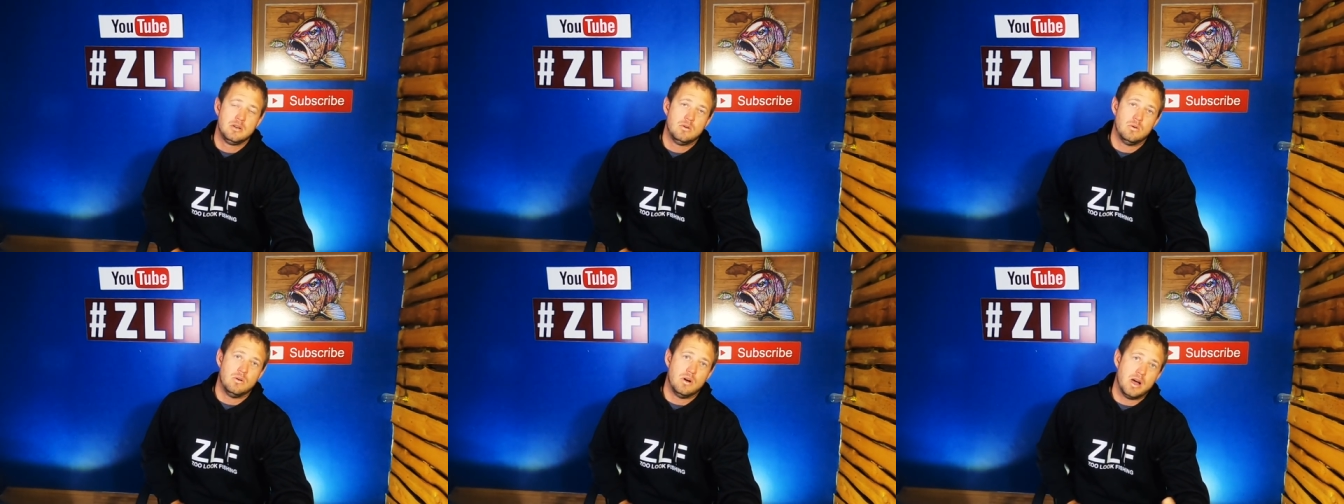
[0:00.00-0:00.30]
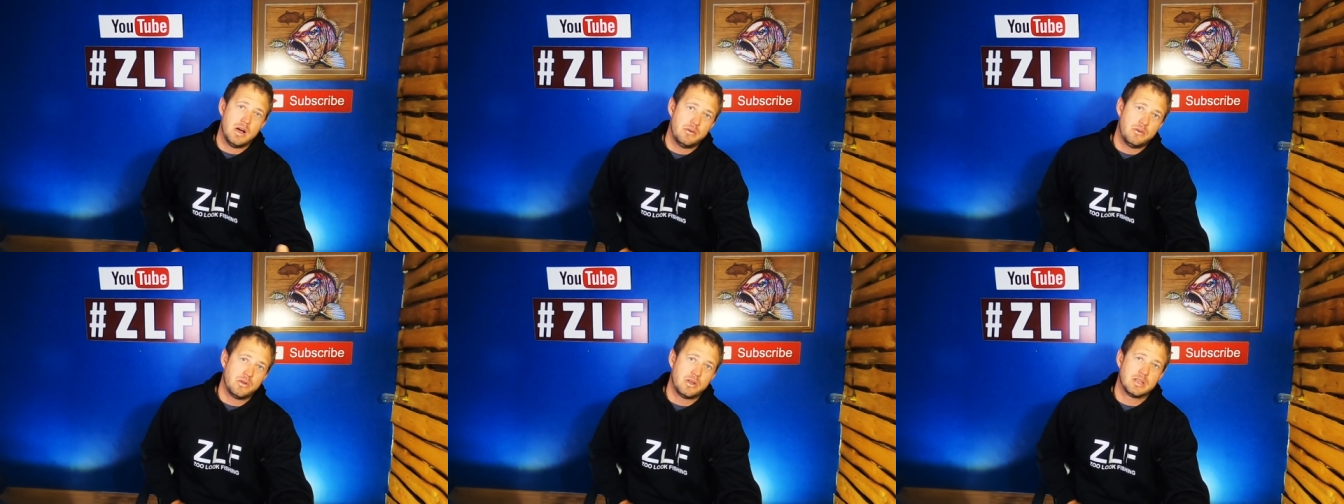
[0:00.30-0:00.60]
or
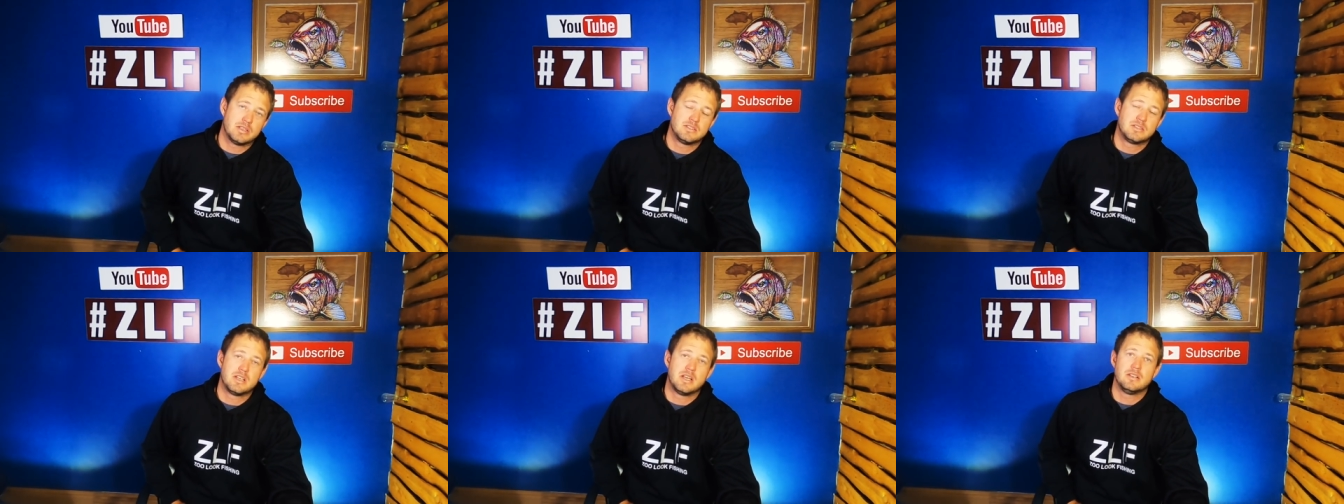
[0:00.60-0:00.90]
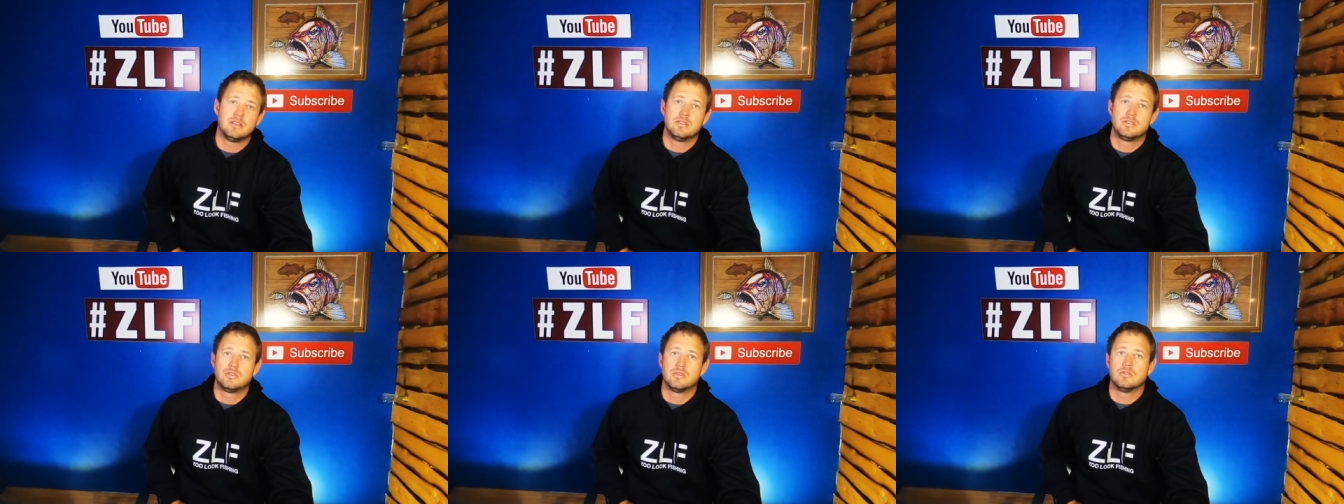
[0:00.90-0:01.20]
how you can
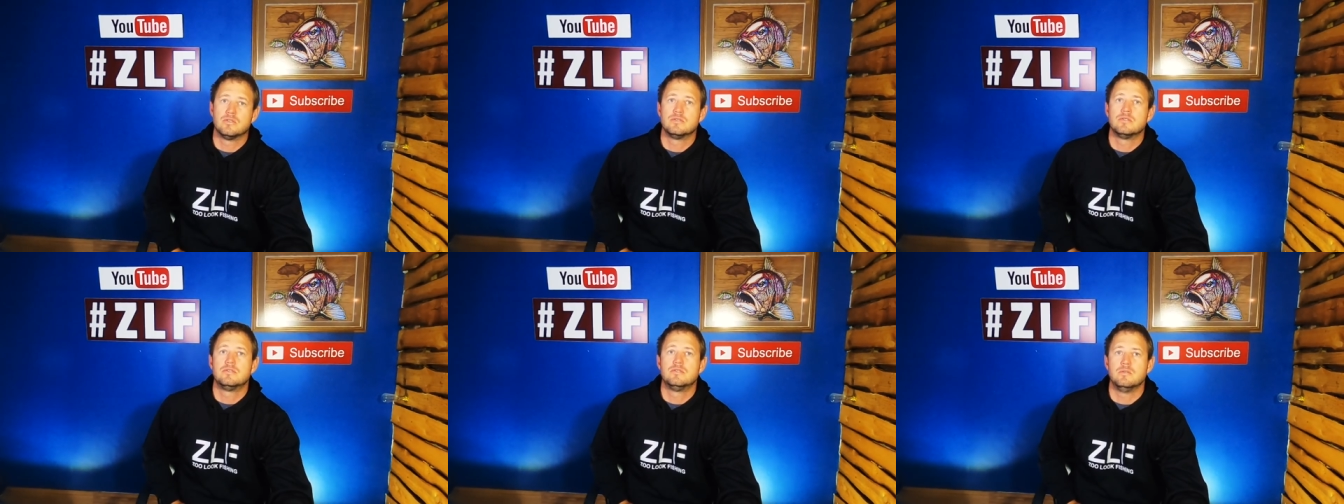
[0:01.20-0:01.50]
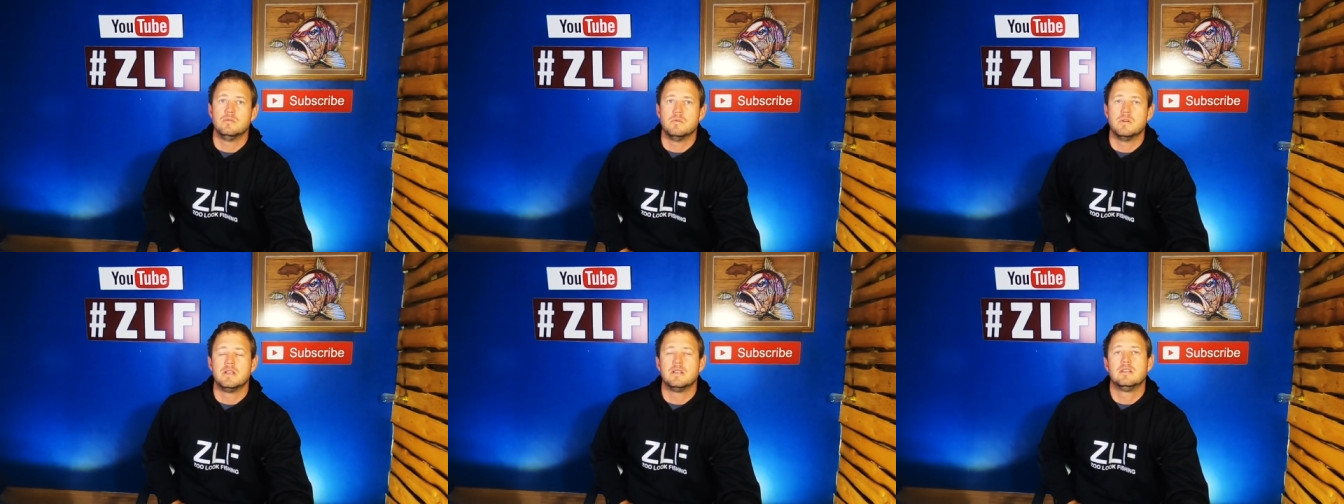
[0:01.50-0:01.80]
stand the chance to
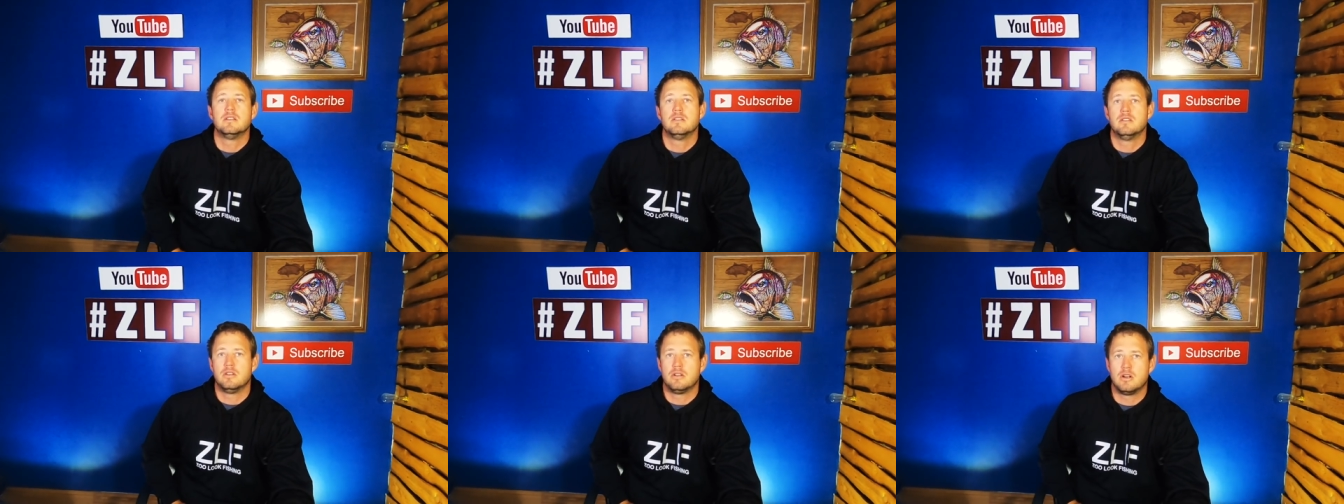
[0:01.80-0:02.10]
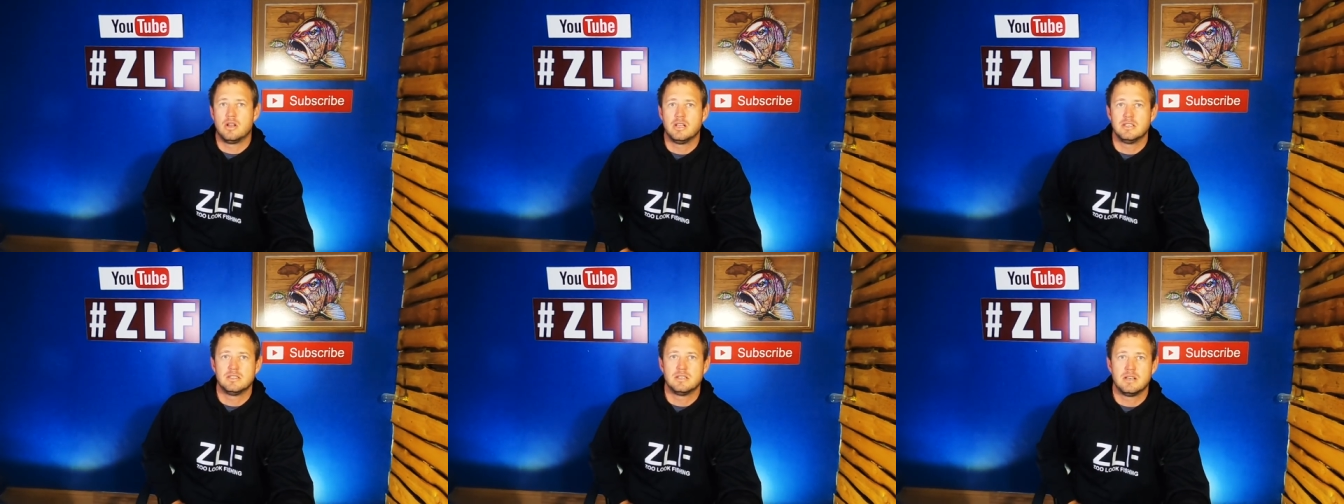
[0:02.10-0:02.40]
win the
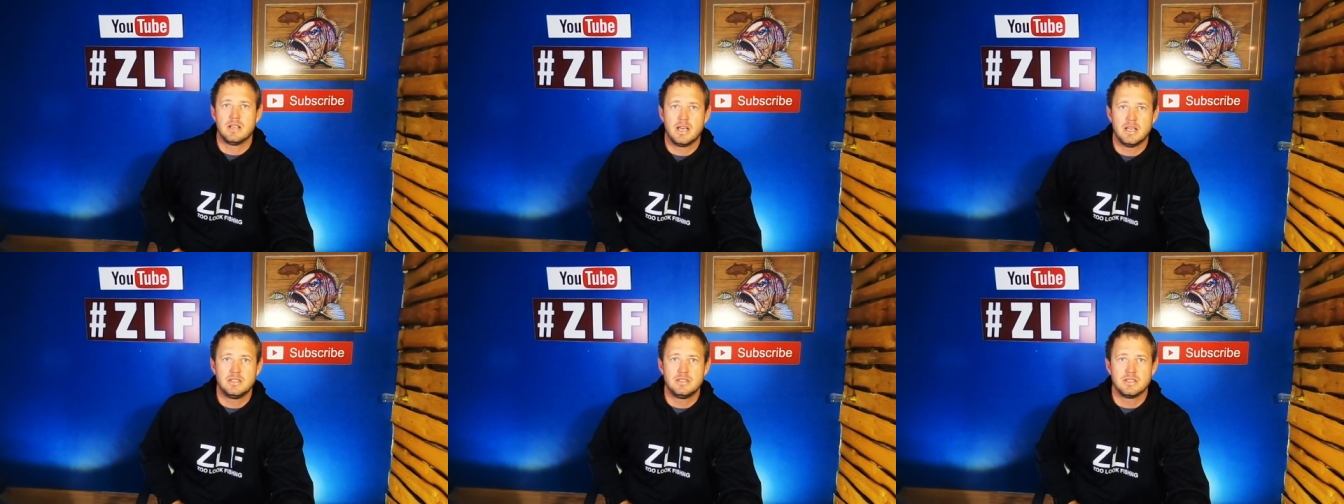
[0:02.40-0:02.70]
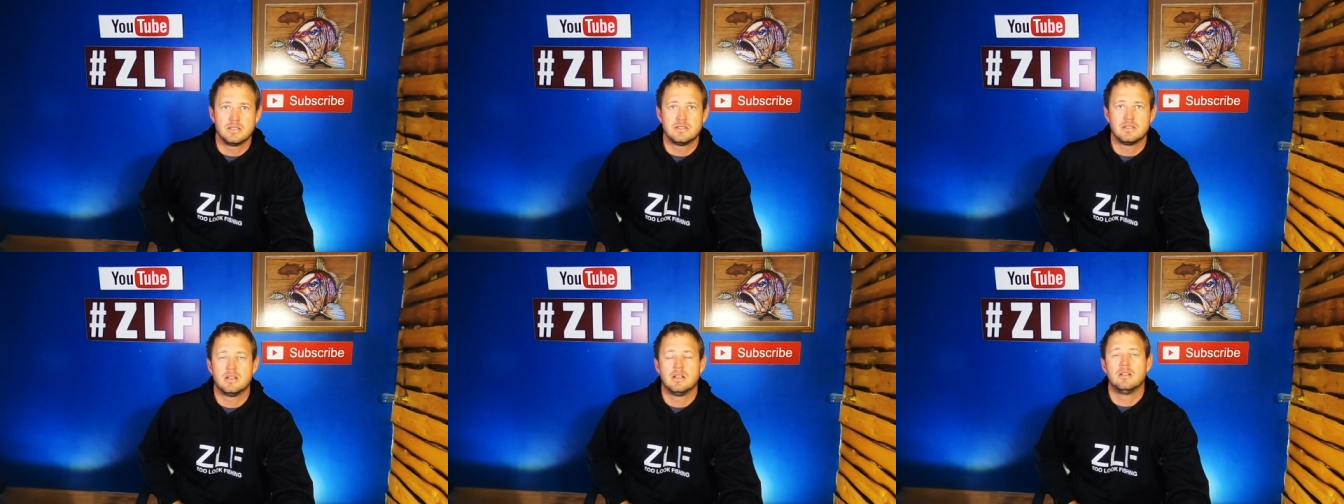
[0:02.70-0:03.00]
Horizon
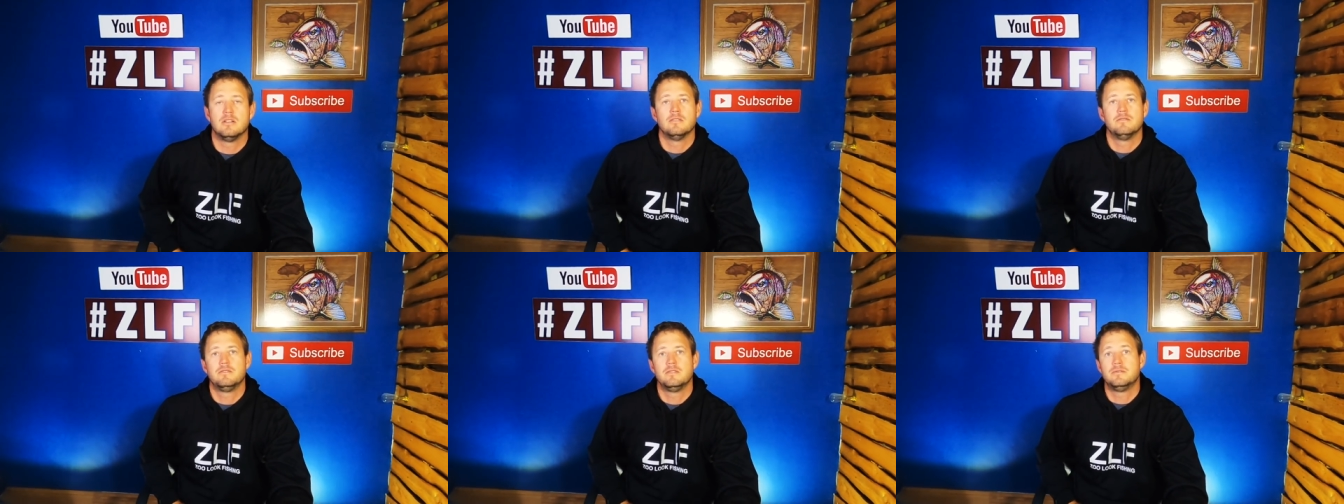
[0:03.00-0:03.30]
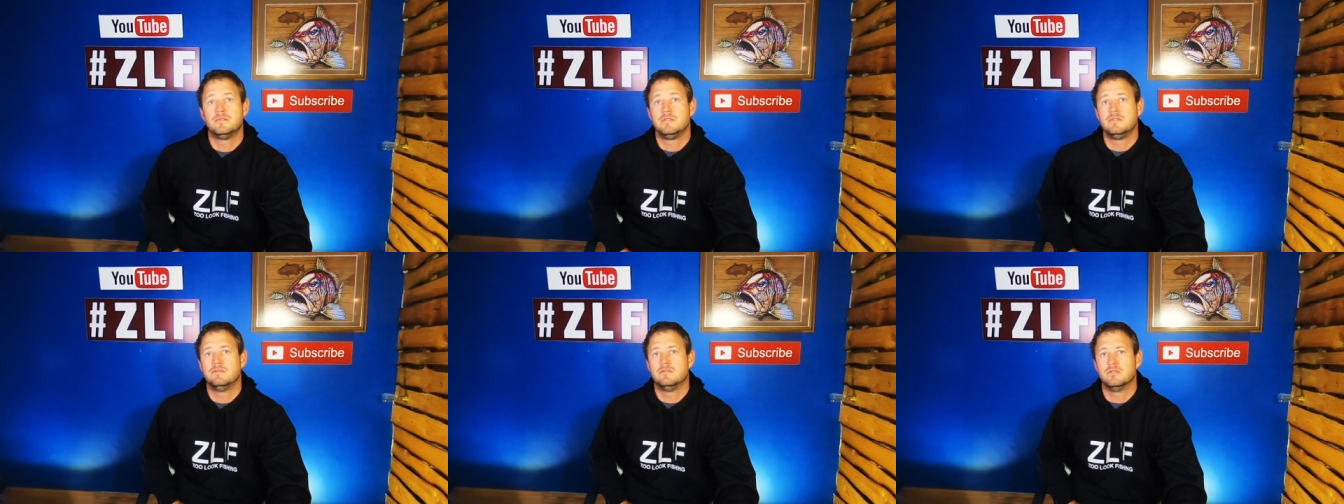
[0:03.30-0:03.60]
HXL
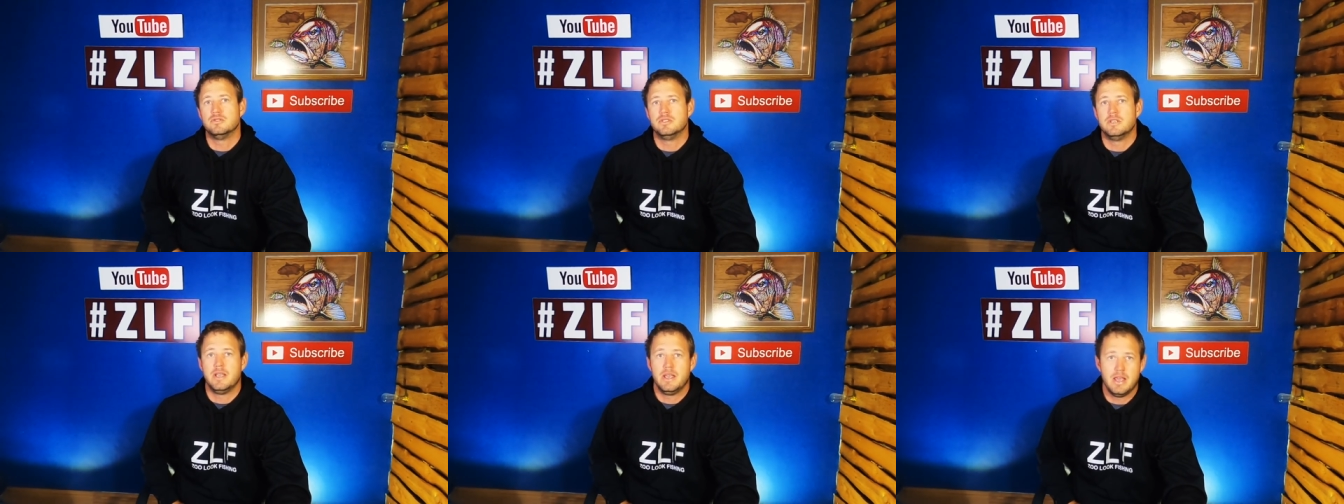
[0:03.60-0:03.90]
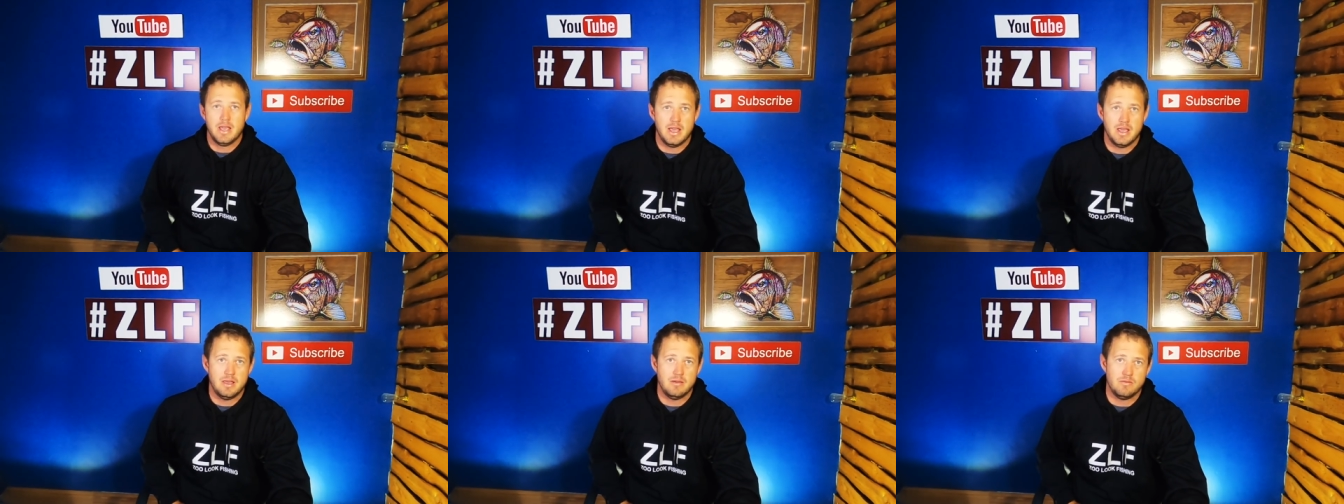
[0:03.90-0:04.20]
15 foot
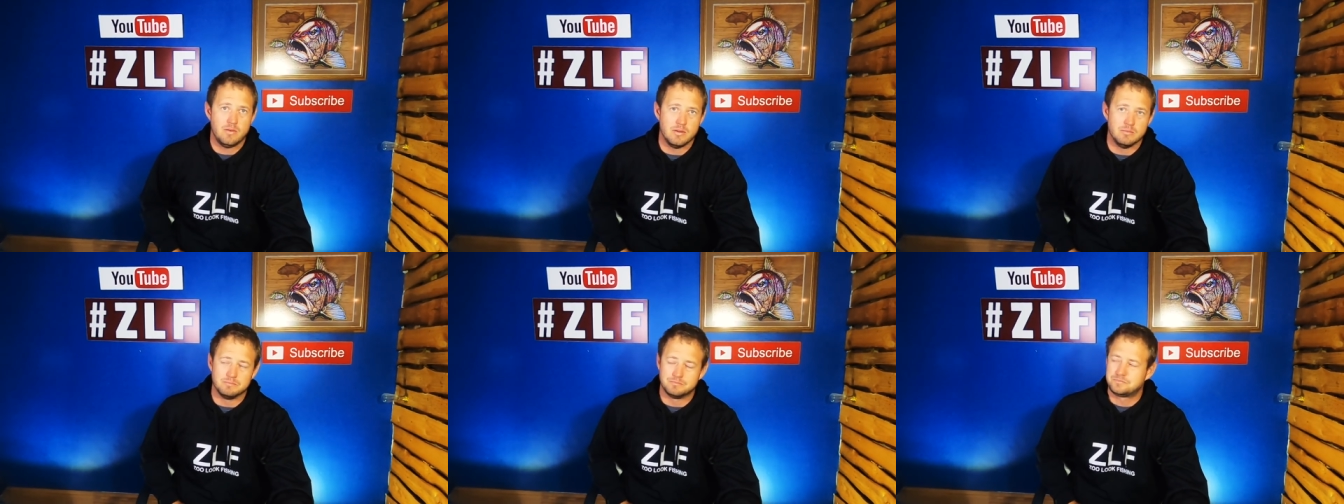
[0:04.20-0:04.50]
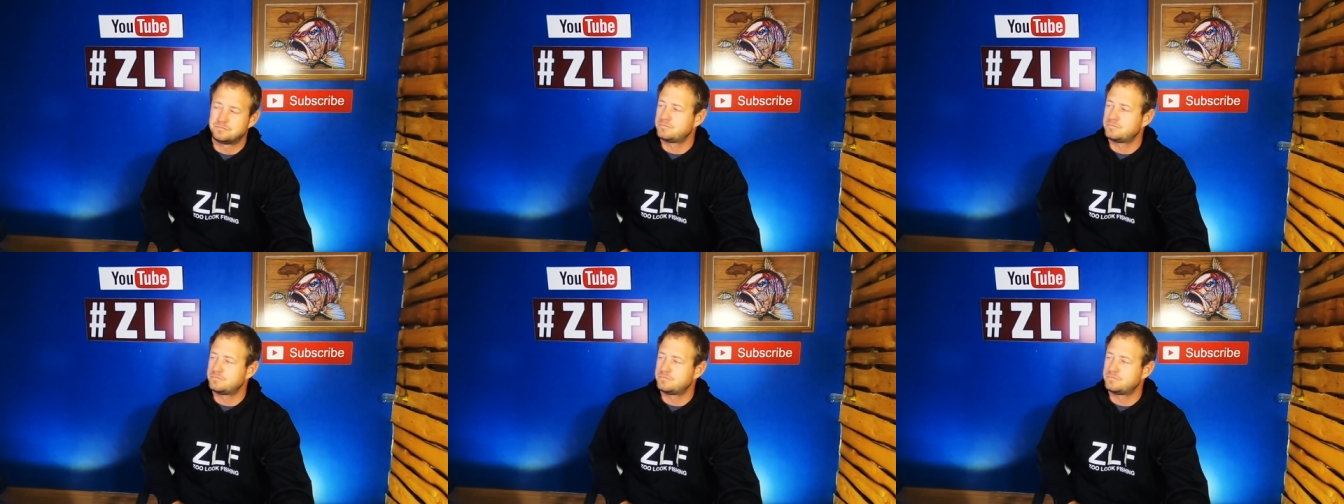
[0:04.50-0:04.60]
heavy